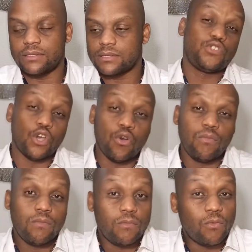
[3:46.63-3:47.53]
So
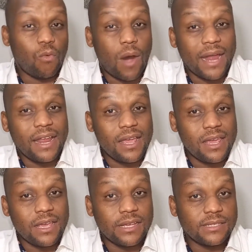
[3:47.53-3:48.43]
what
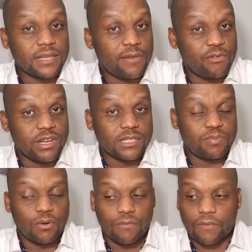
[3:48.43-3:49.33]
is a risk
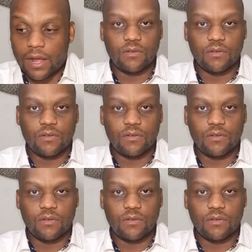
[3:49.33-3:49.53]
profile?